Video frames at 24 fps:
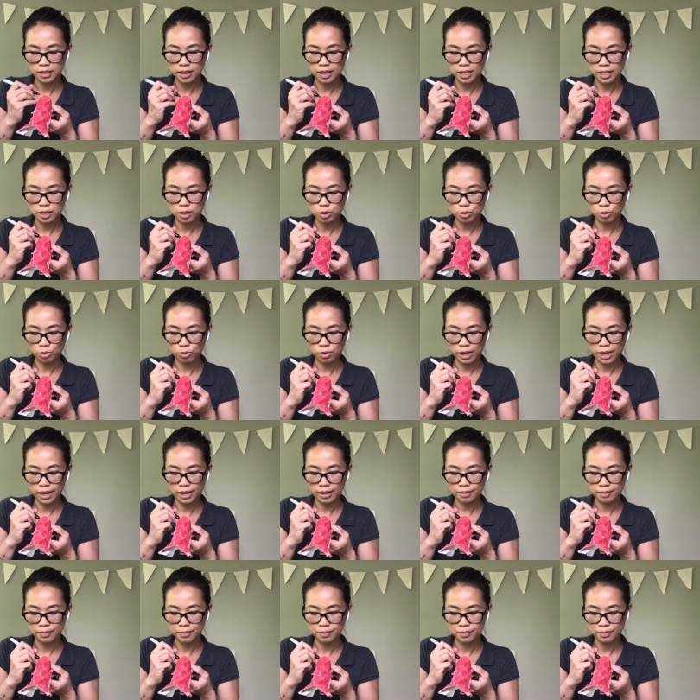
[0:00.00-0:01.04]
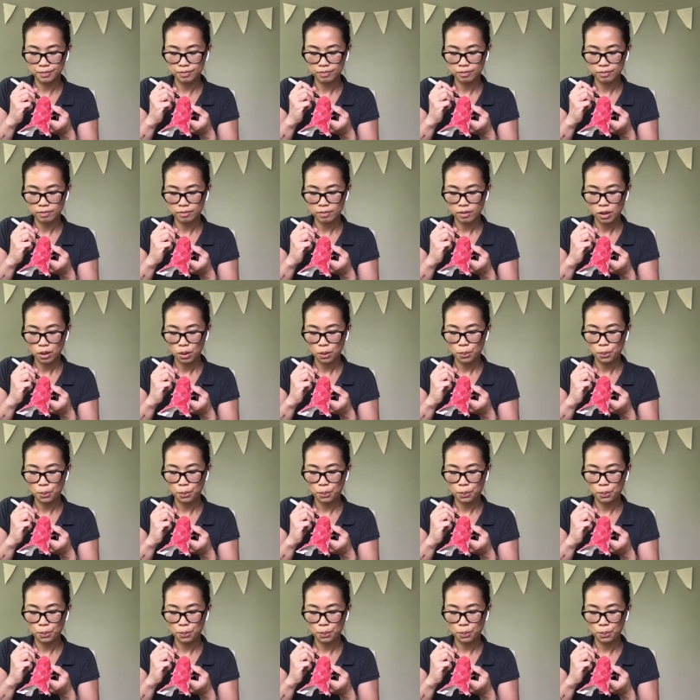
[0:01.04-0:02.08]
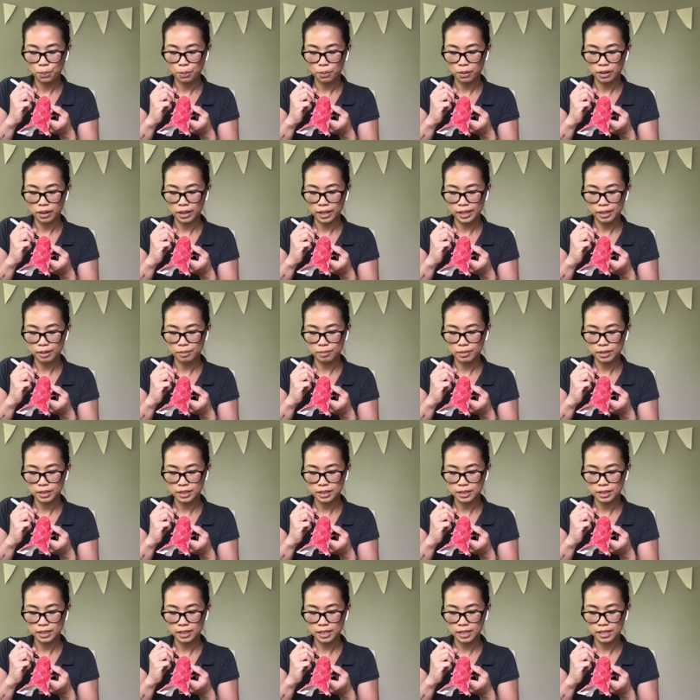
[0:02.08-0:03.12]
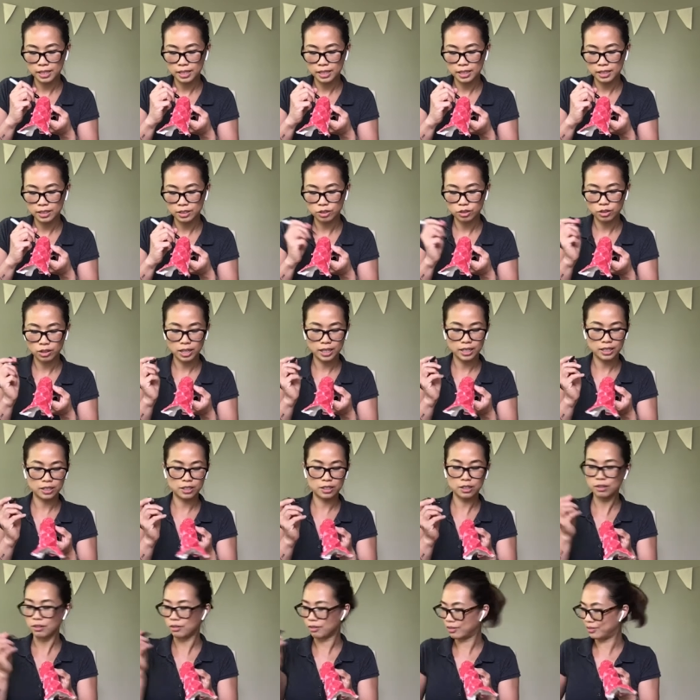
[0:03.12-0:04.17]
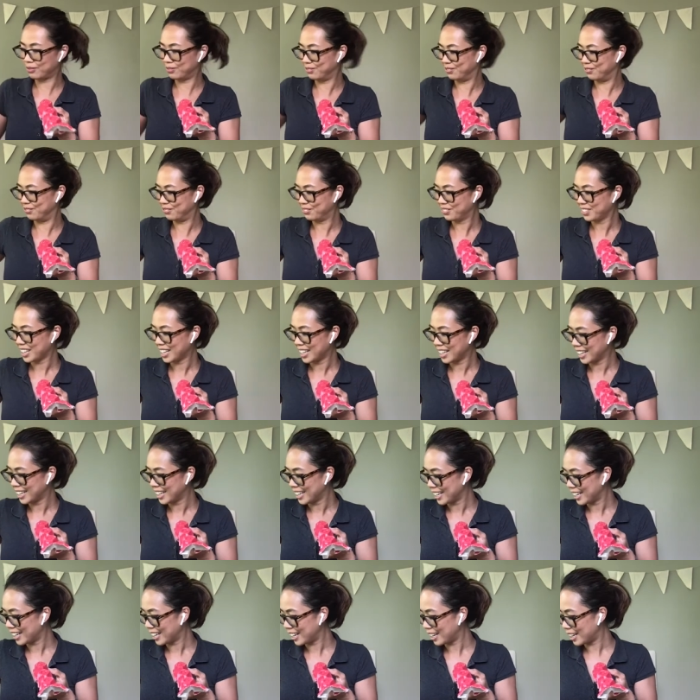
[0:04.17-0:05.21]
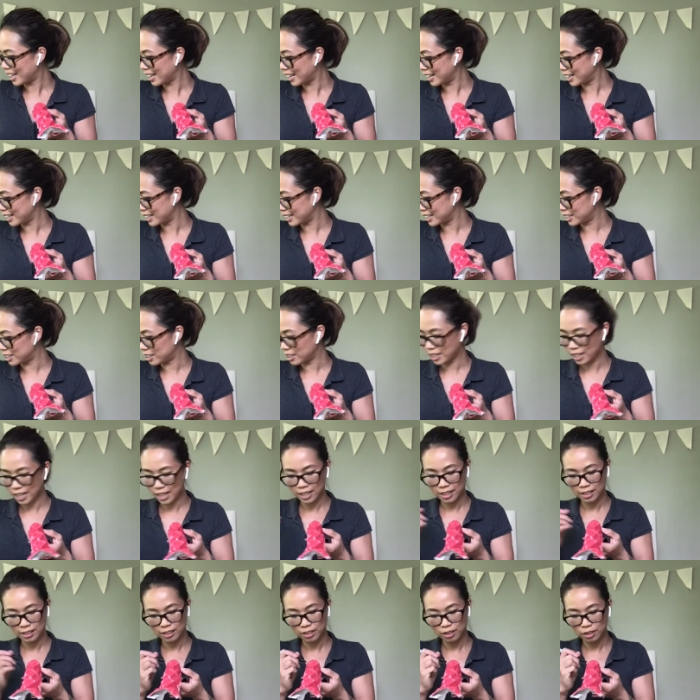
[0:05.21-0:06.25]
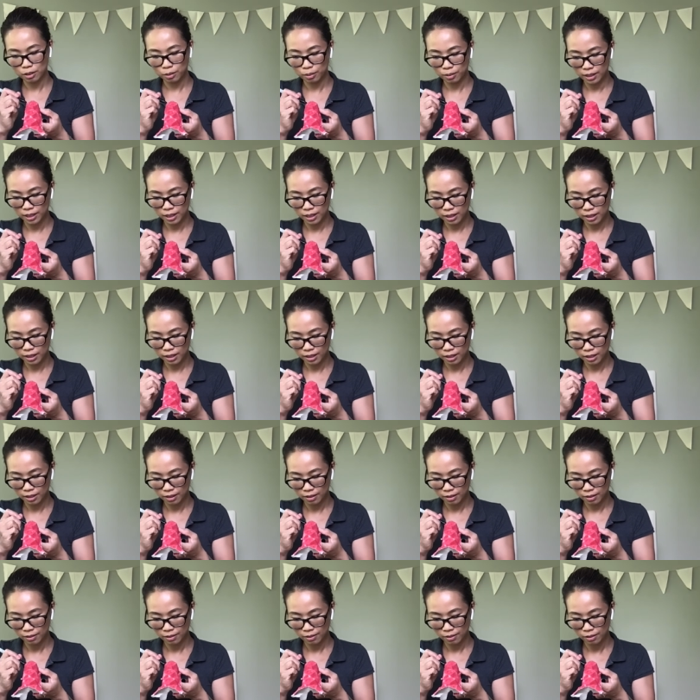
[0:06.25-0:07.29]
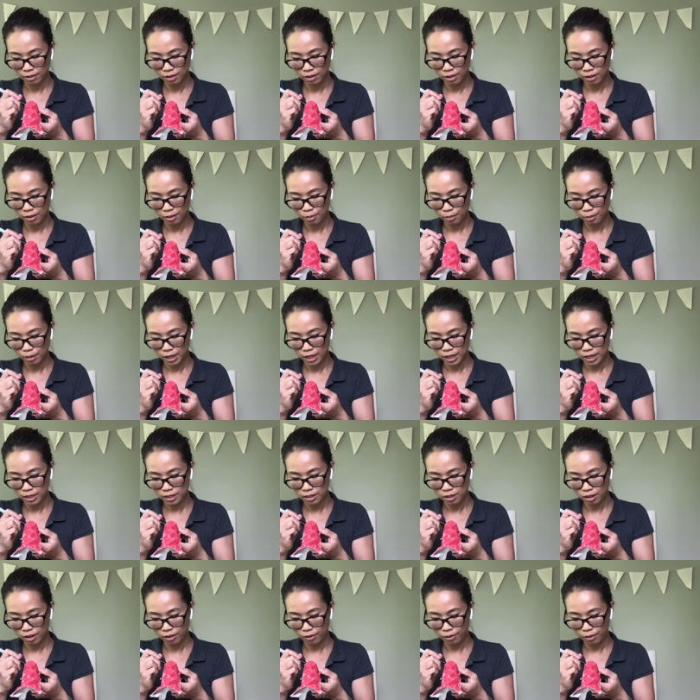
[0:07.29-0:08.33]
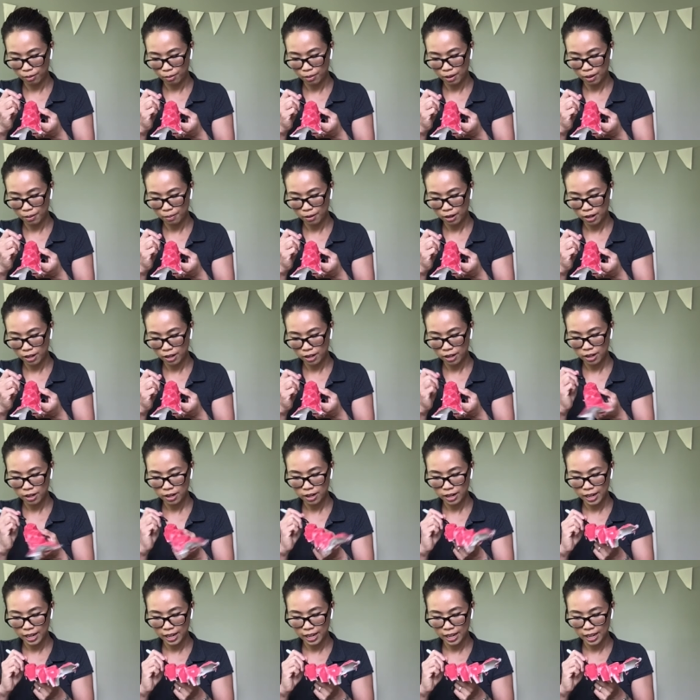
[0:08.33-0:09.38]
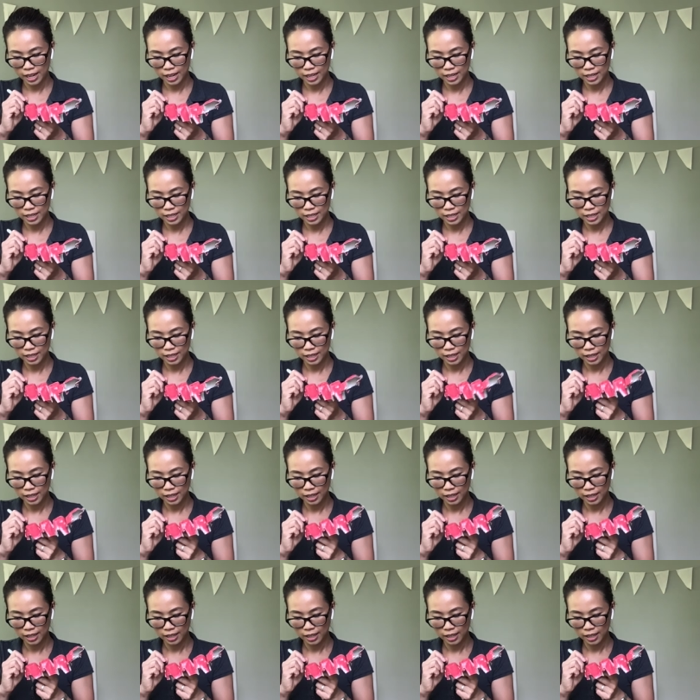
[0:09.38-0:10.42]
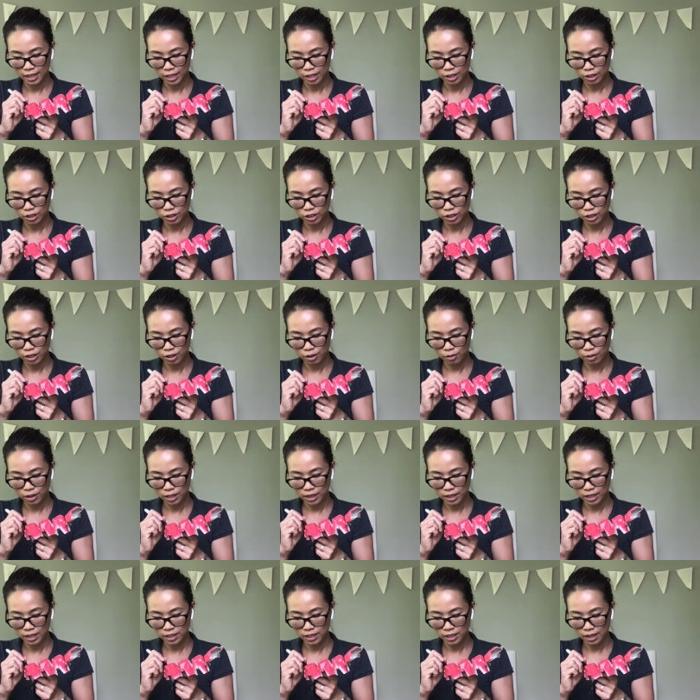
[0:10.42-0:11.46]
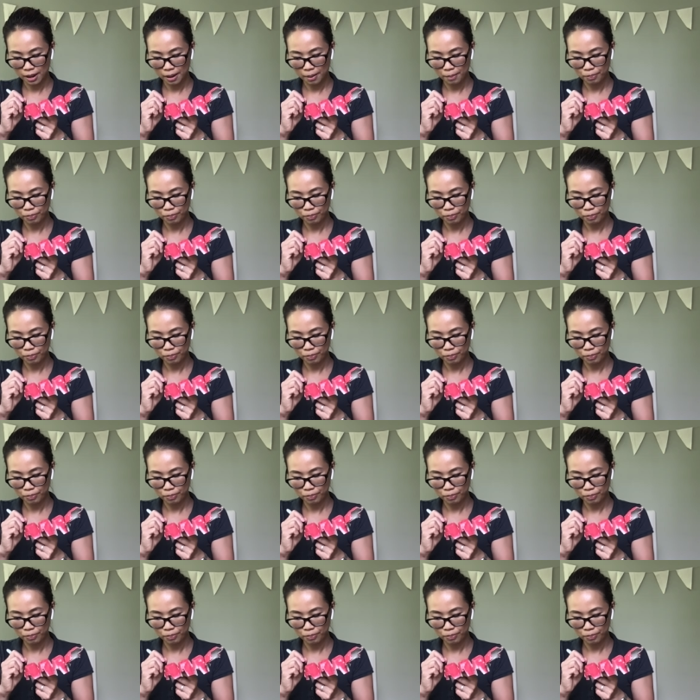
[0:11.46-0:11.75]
that's wet, like Miss Lynn is trying to do. I need to get a little bit of the paint off of my marker and I'll show you what it looks like.